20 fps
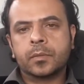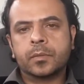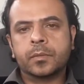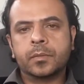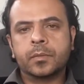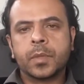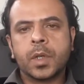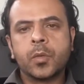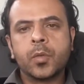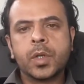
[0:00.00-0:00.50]

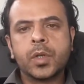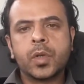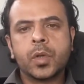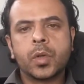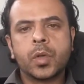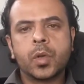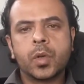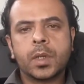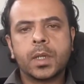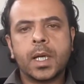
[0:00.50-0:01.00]
We
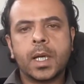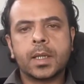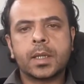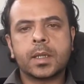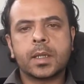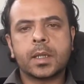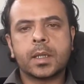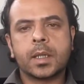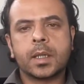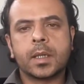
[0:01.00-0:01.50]
should know
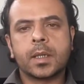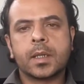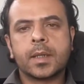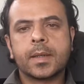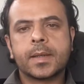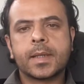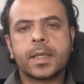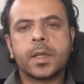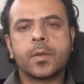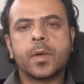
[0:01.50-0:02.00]
that
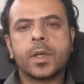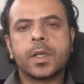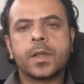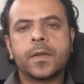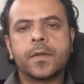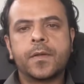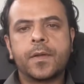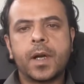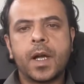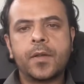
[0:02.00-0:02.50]

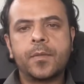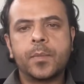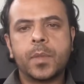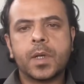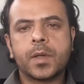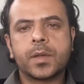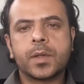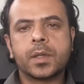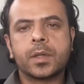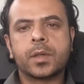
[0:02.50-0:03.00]

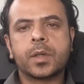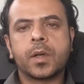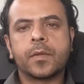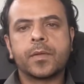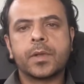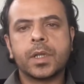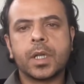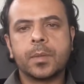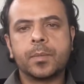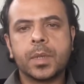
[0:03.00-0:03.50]
75%
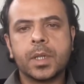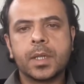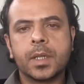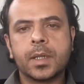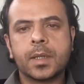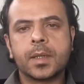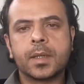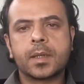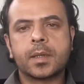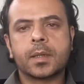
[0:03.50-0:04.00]
of
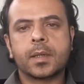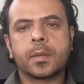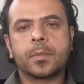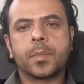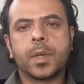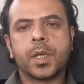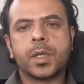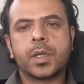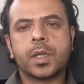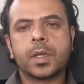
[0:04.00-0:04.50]
diabetes
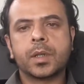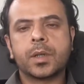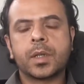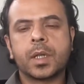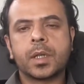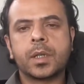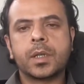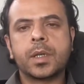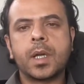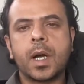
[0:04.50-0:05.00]
patients
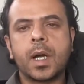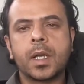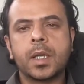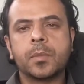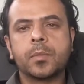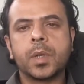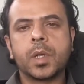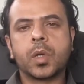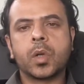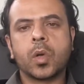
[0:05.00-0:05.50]
die
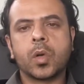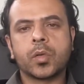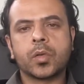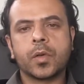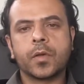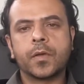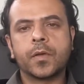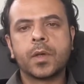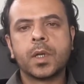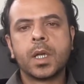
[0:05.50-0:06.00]
because
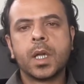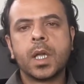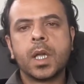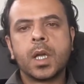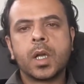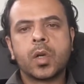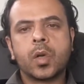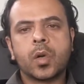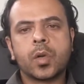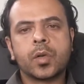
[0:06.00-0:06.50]
of
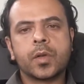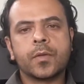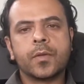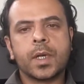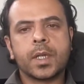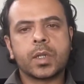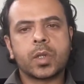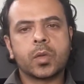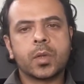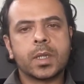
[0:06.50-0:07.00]

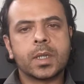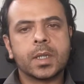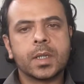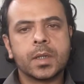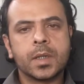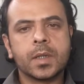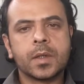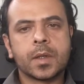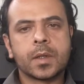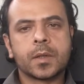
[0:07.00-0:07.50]
cardiovascular
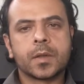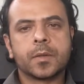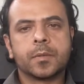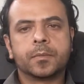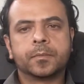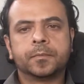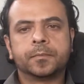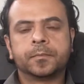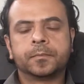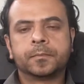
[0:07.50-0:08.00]
diseases.
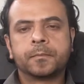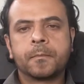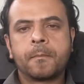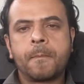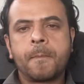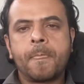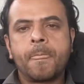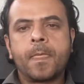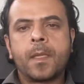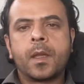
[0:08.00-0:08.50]

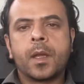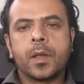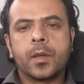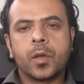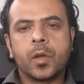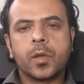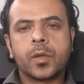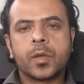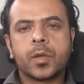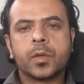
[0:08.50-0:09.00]
And
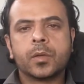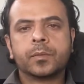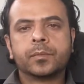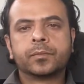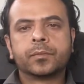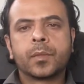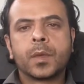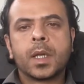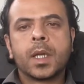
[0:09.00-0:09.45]
also,